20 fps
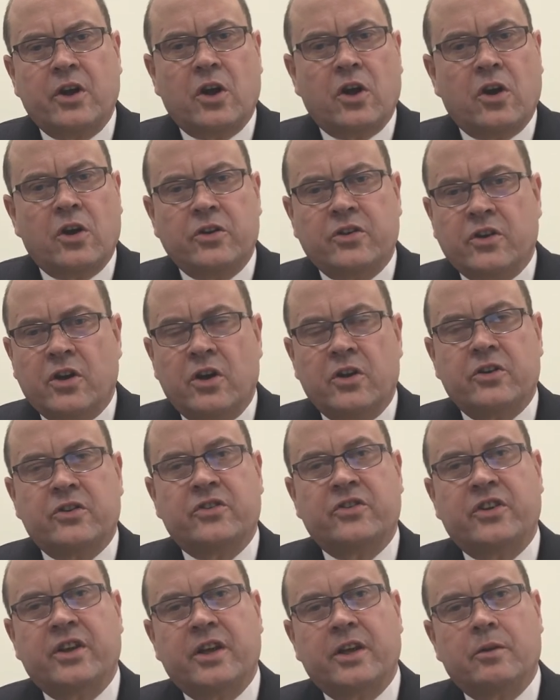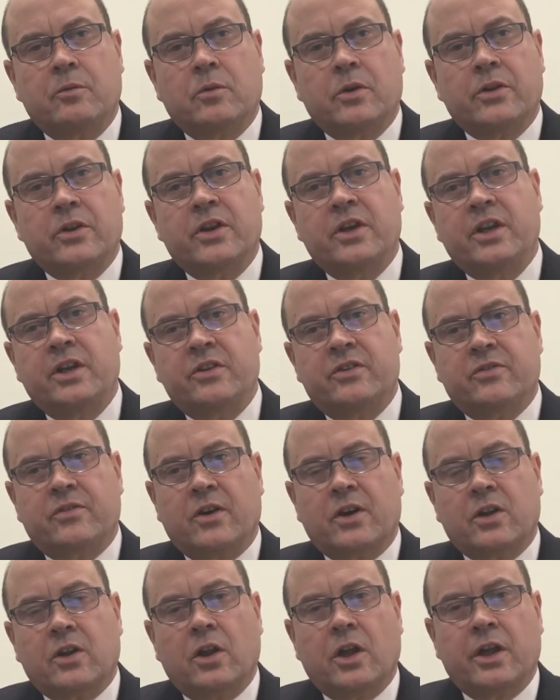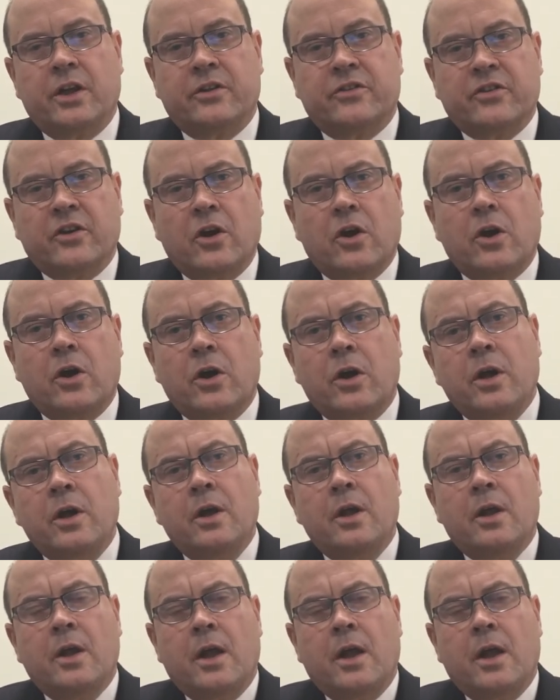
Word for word: hard to understand what the needs of our clients are,